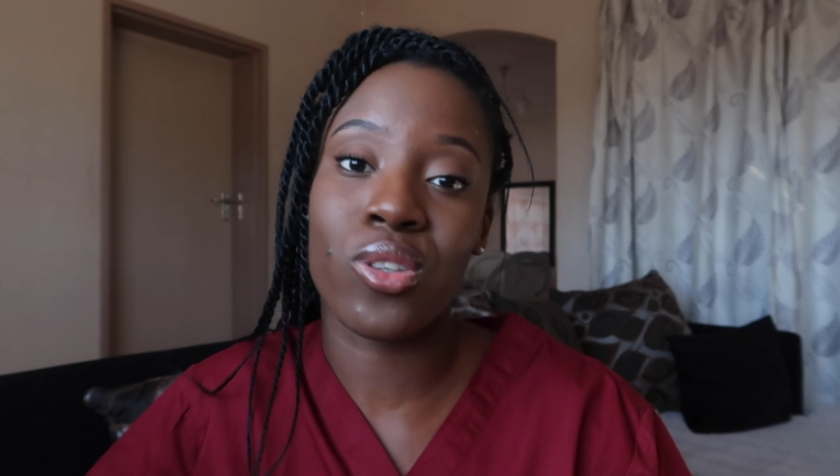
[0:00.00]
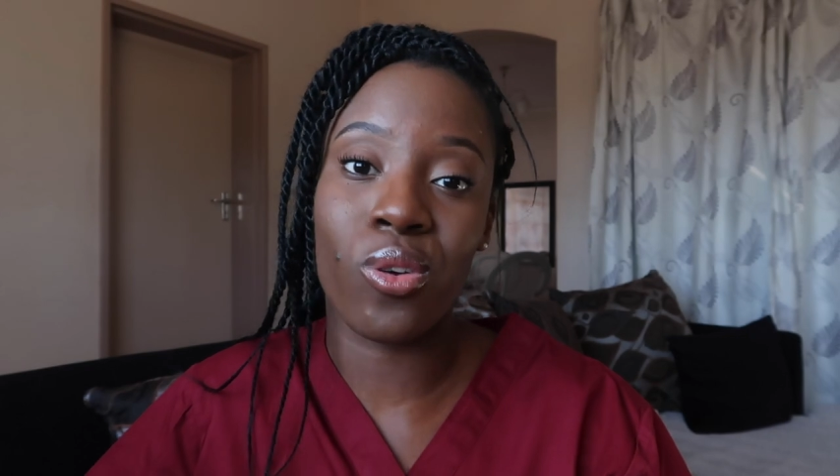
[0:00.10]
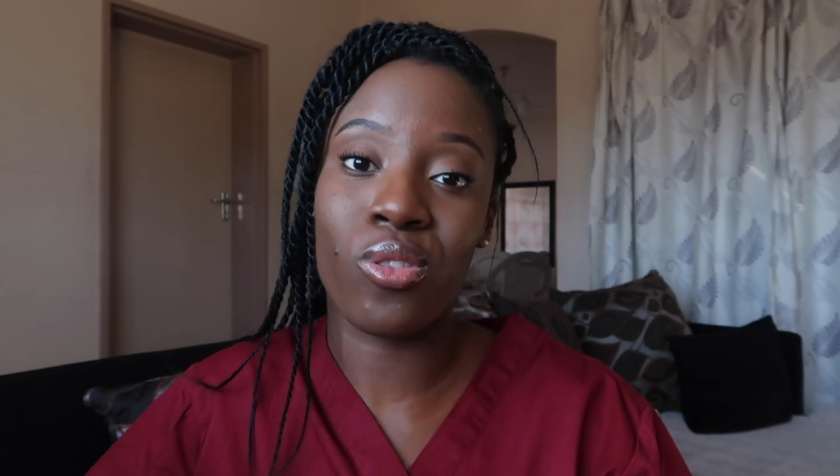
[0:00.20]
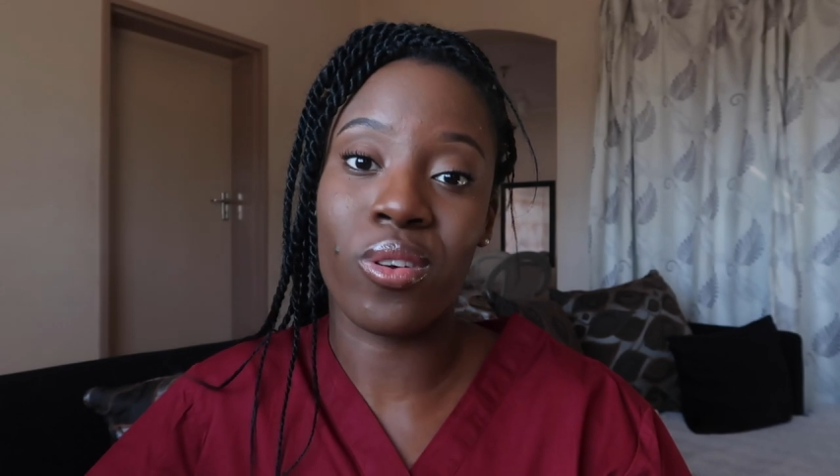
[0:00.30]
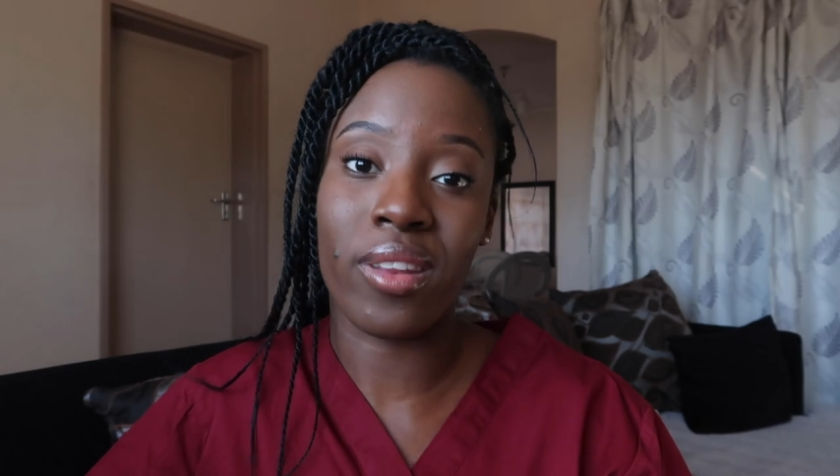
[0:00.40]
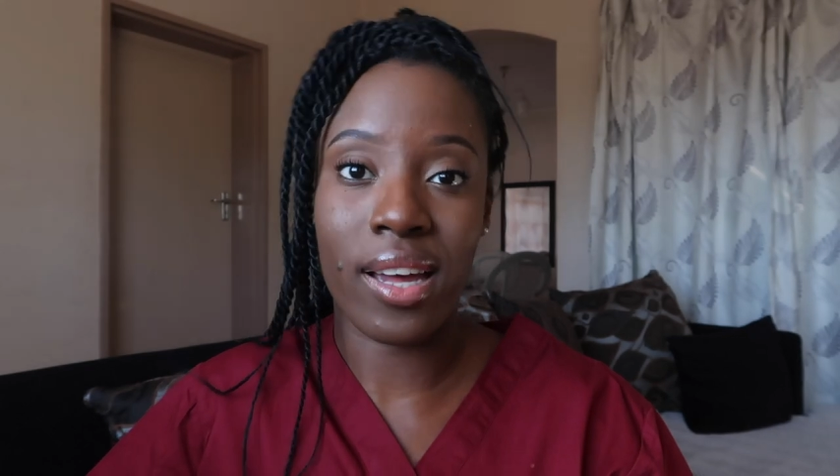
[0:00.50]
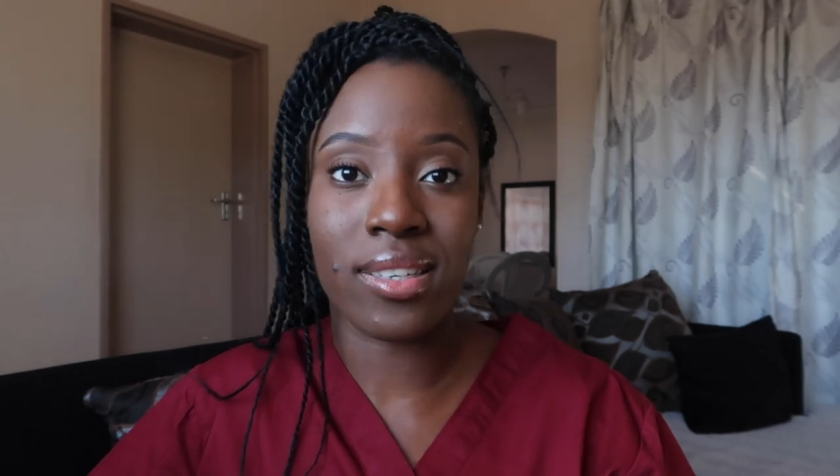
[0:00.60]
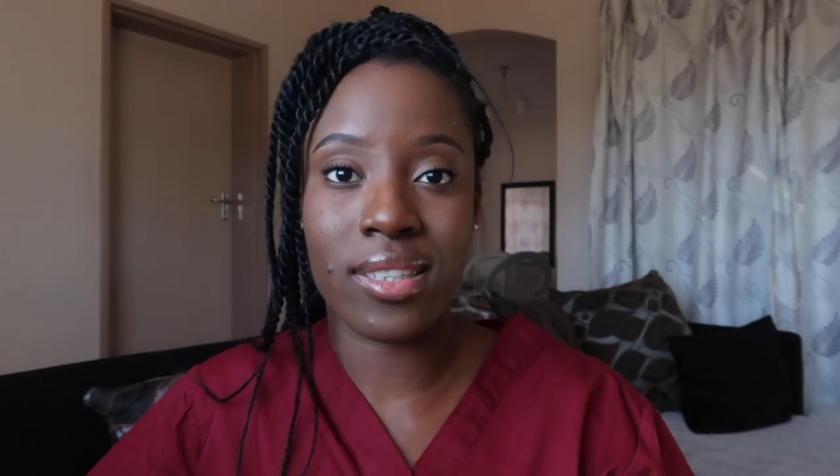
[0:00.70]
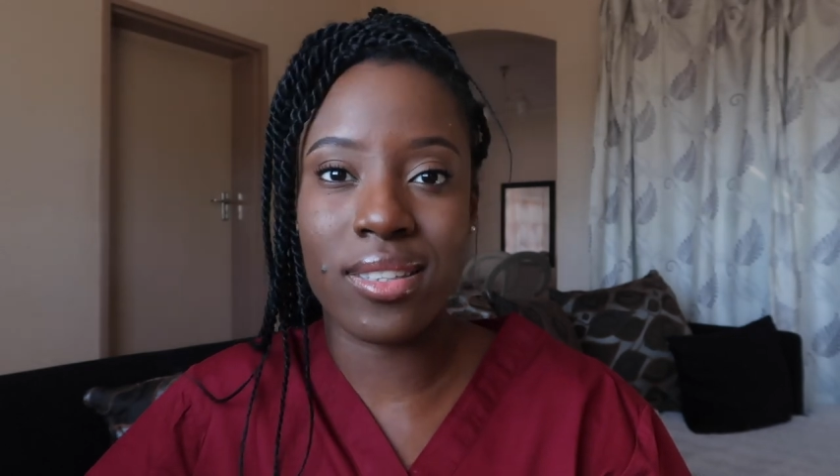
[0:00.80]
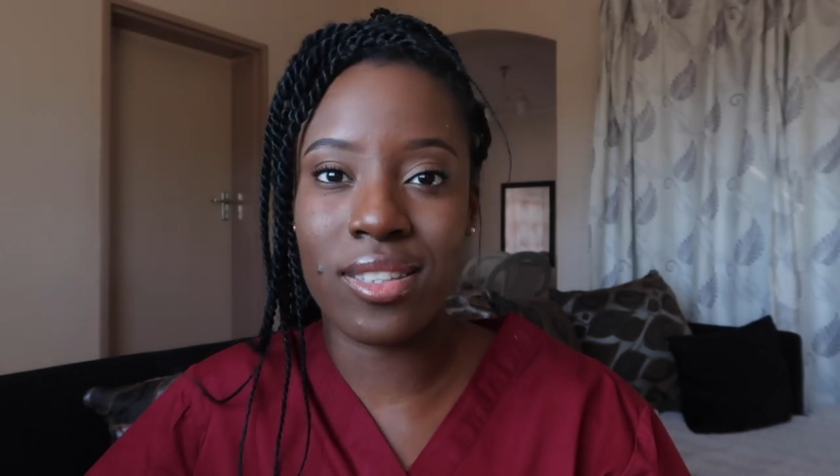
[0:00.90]
to go through
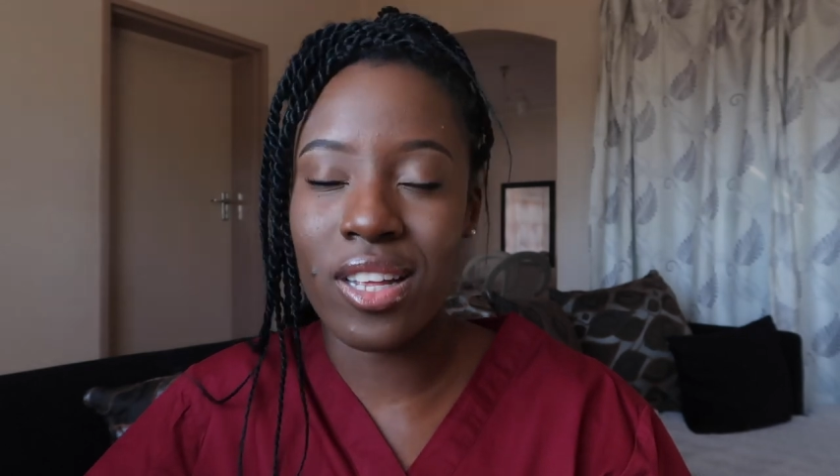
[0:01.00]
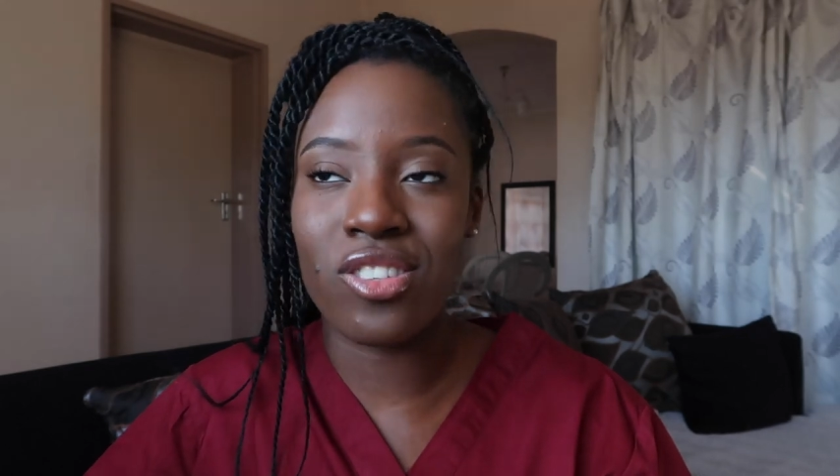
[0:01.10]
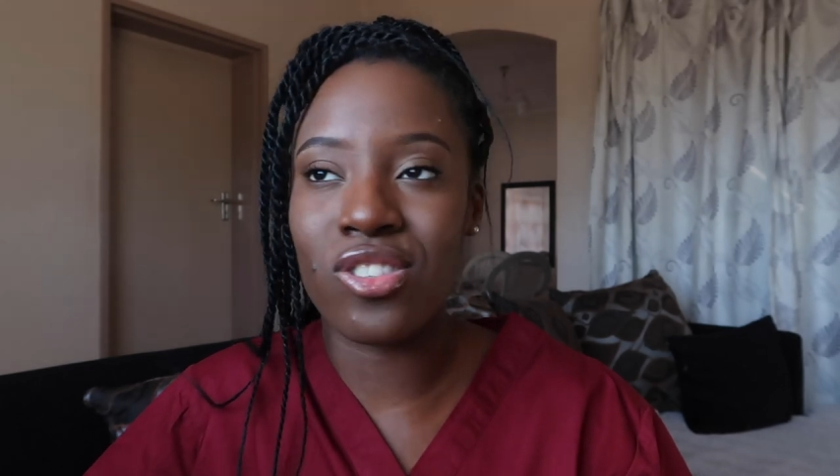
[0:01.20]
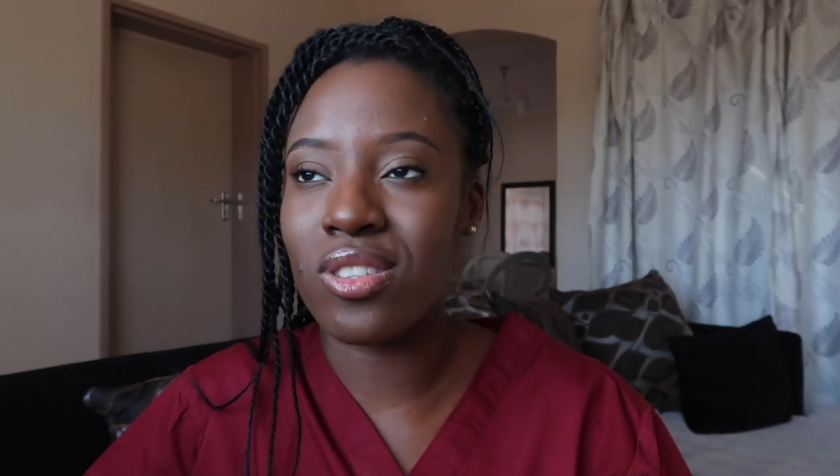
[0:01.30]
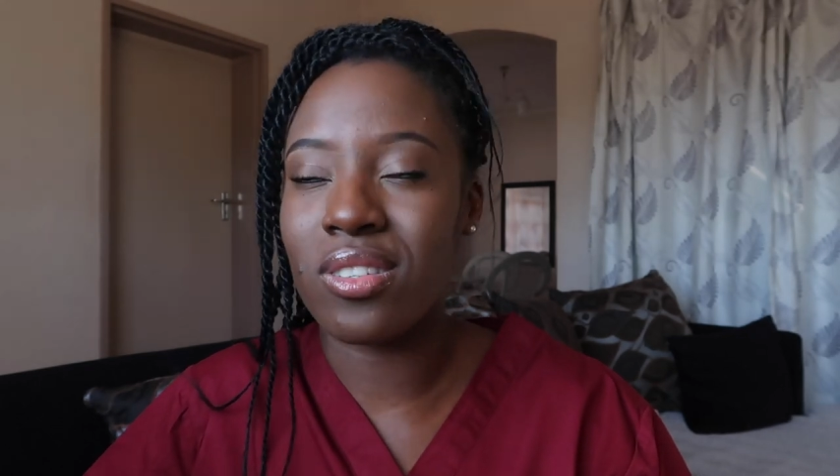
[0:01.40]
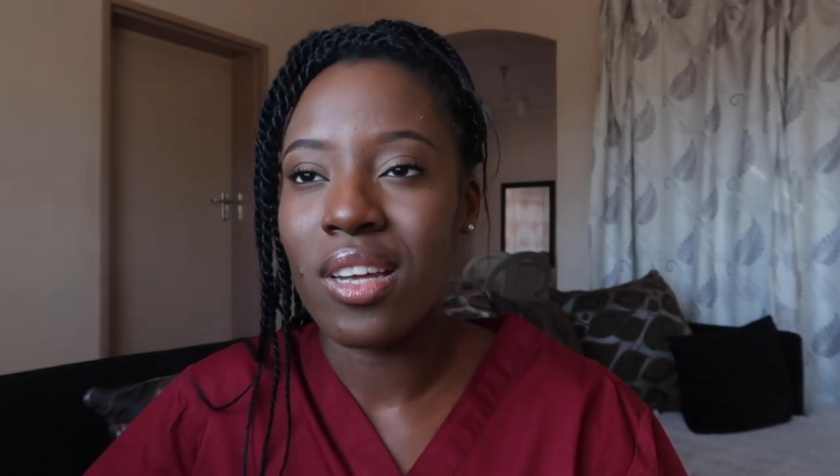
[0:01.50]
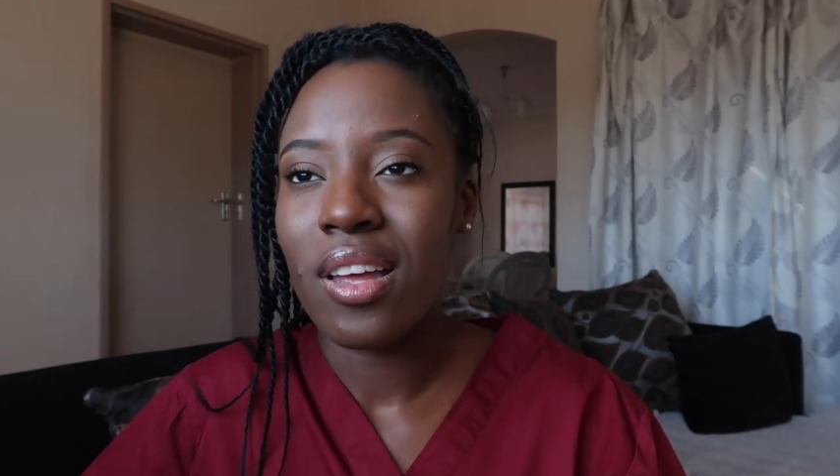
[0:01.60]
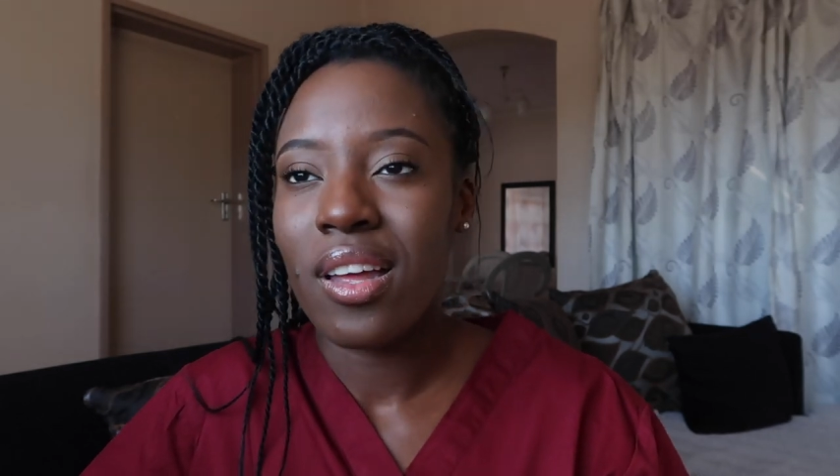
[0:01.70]
that because that's just